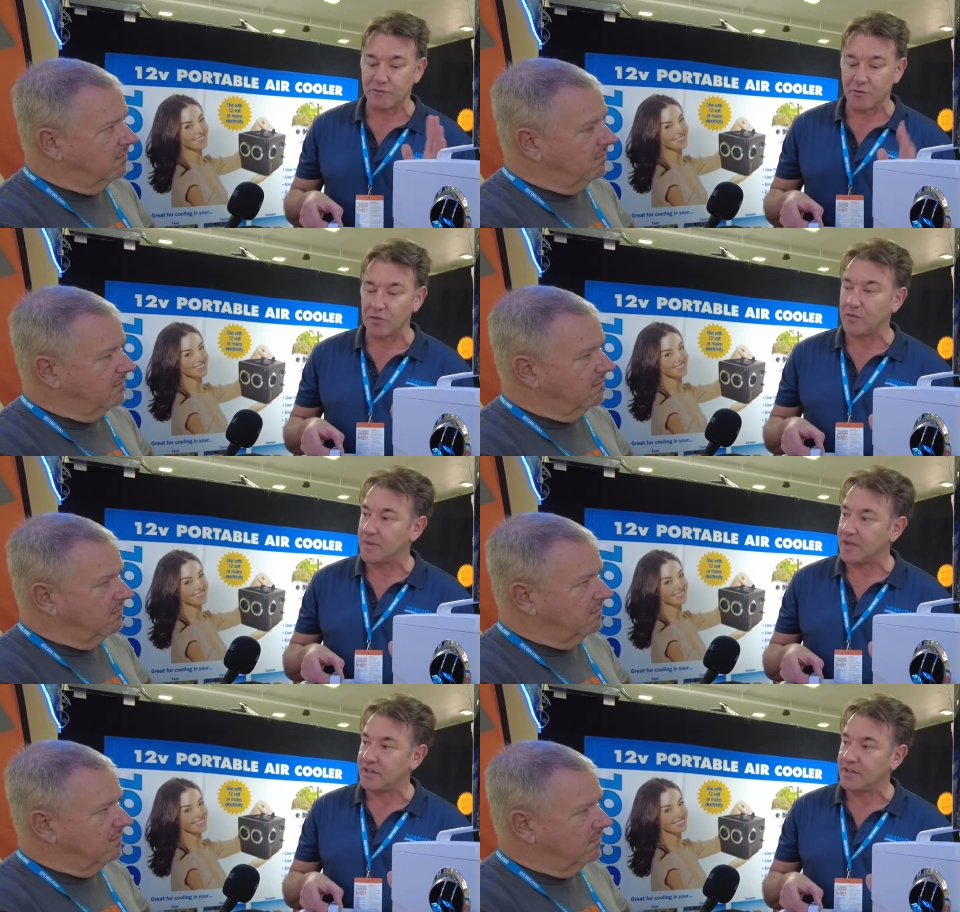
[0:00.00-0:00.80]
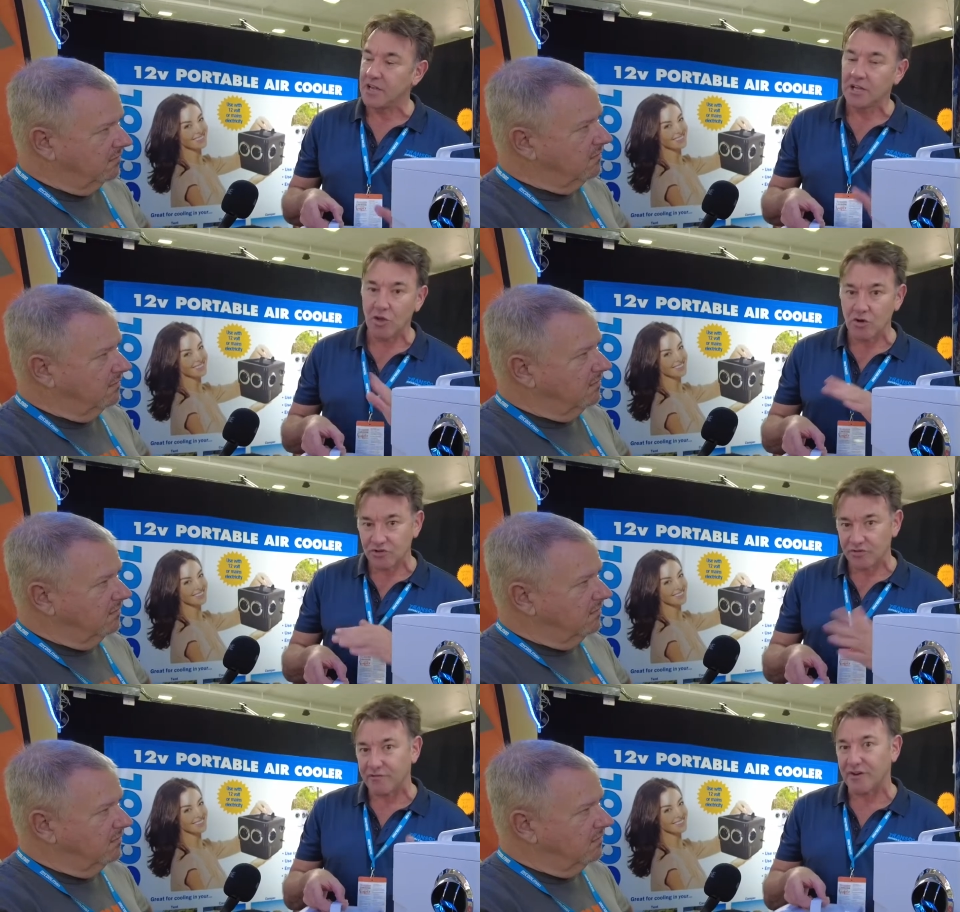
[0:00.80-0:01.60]
Speaker 1: foot of the bed, as long as
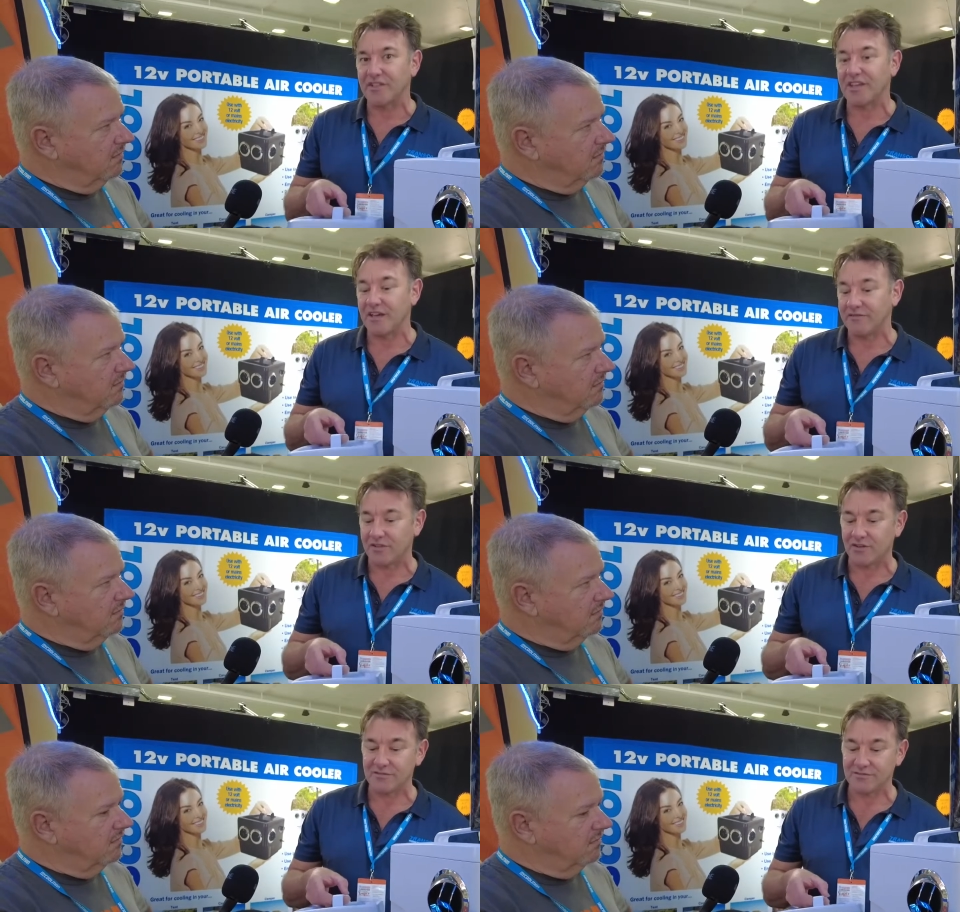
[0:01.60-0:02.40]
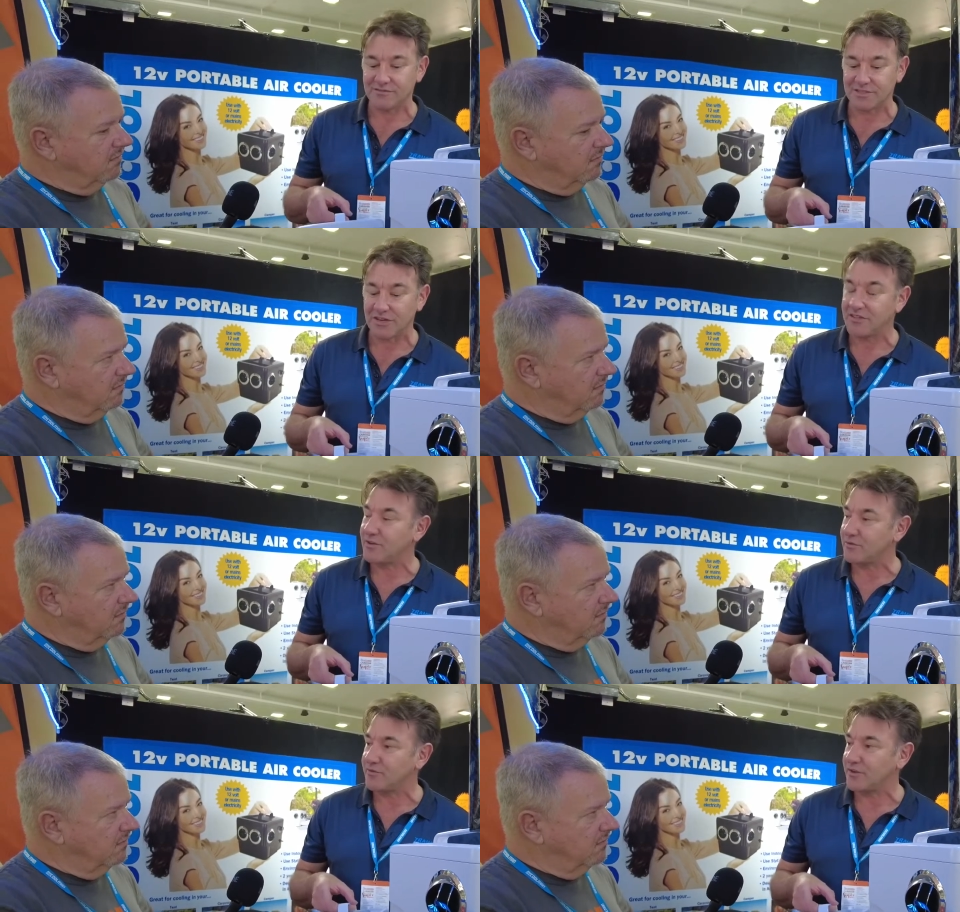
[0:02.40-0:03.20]
you're in front of the airflow, you know, they
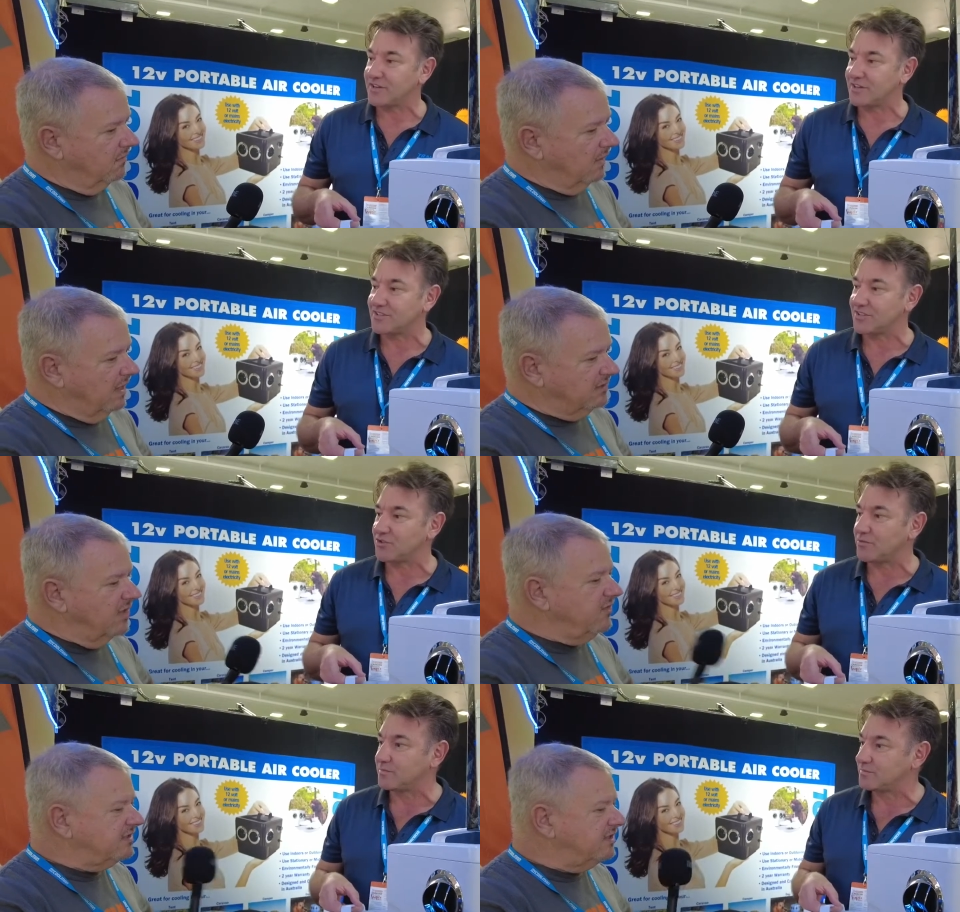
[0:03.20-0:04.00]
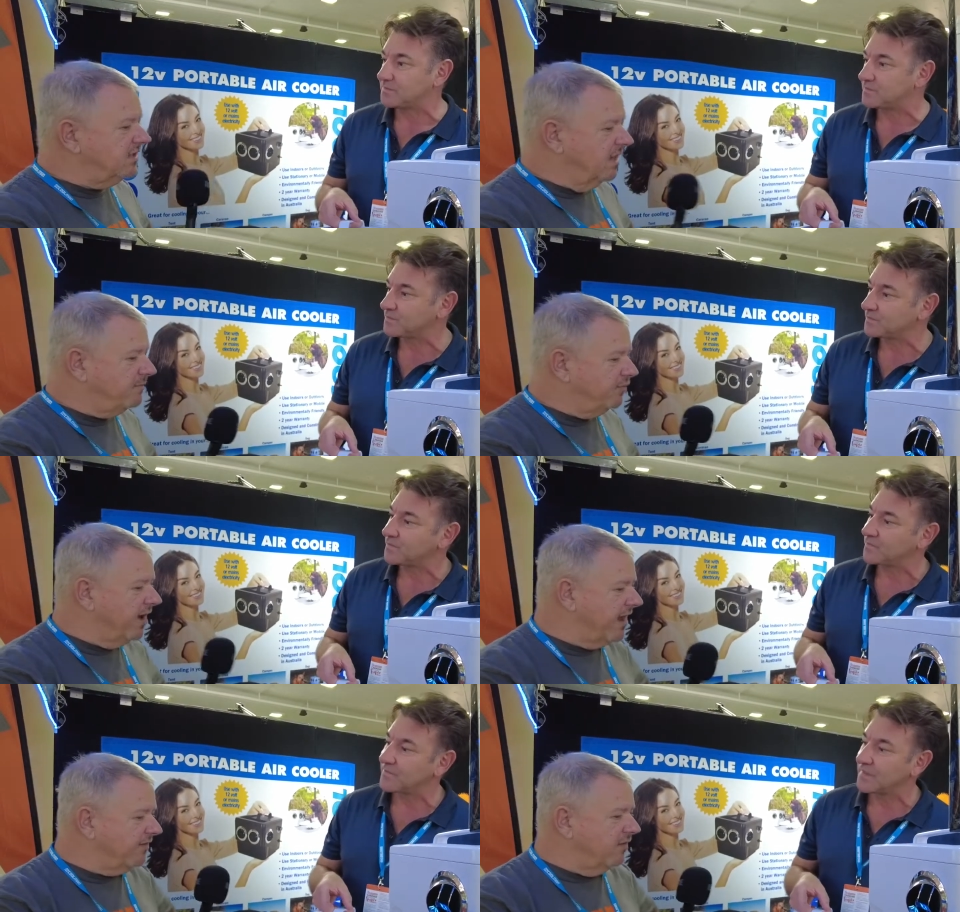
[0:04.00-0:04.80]
do all fantastic. So,
Speaker 2: this is a
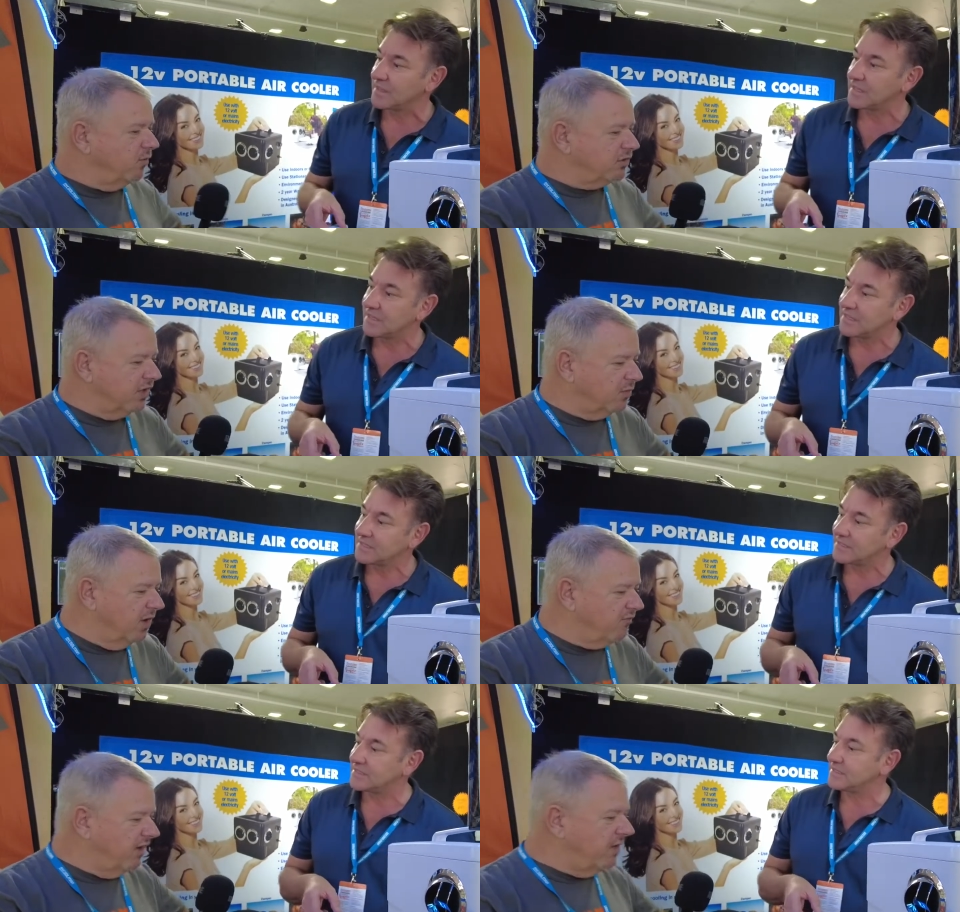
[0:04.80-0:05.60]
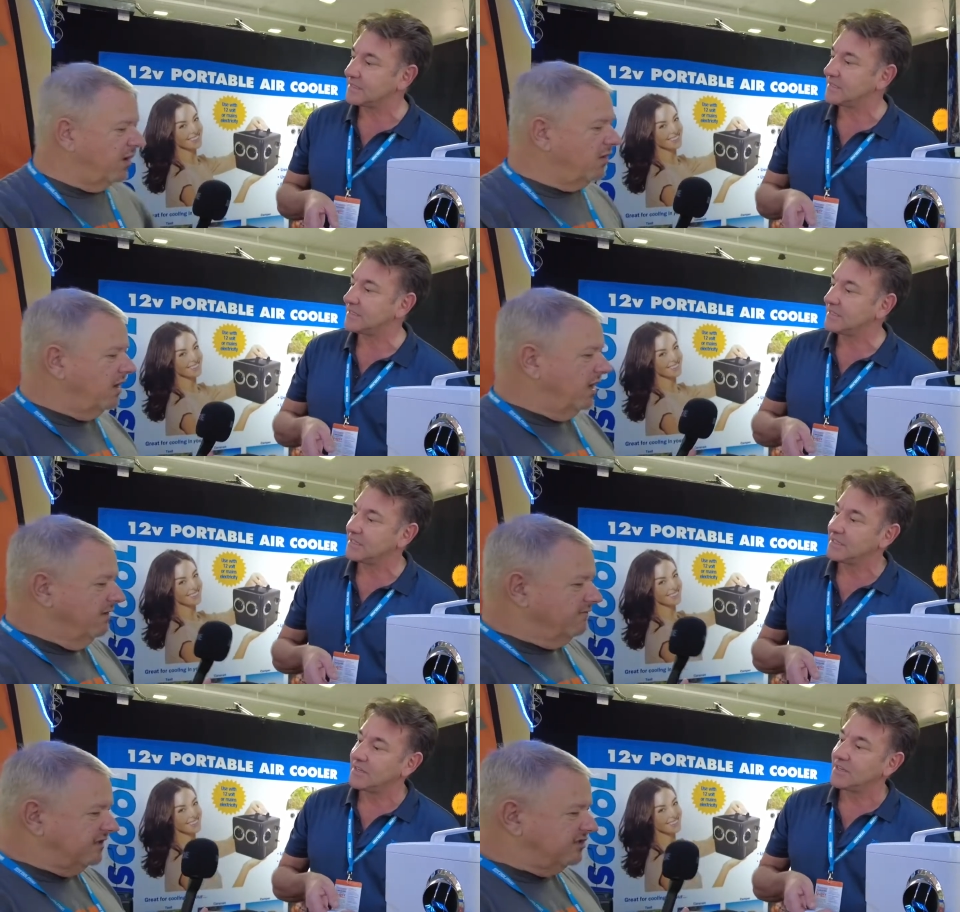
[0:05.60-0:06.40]
product that's going to work really well
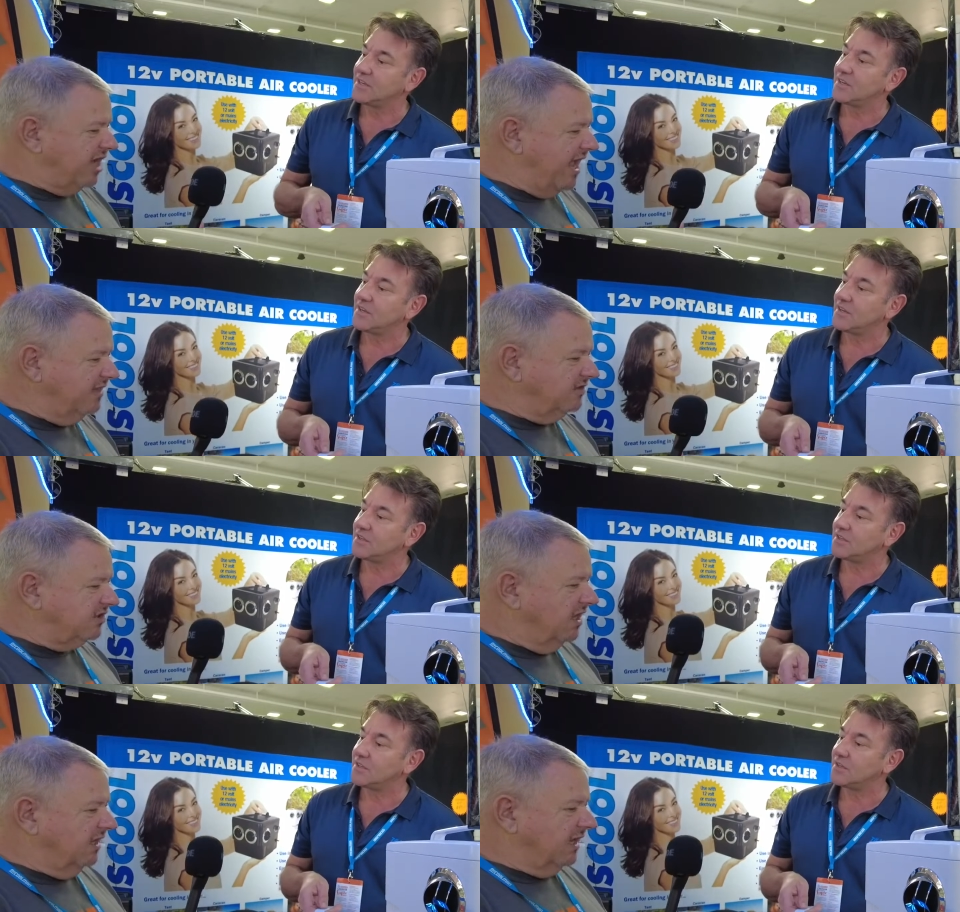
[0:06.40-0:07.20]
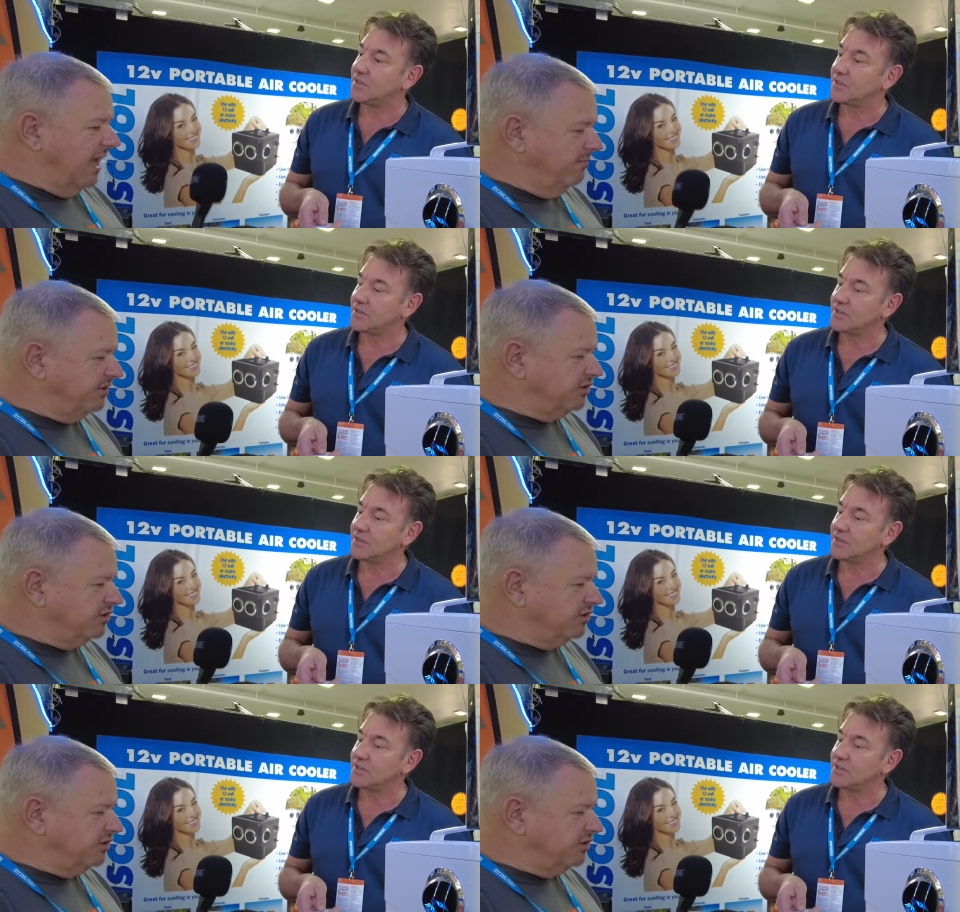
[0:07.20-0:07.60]
for tents, camper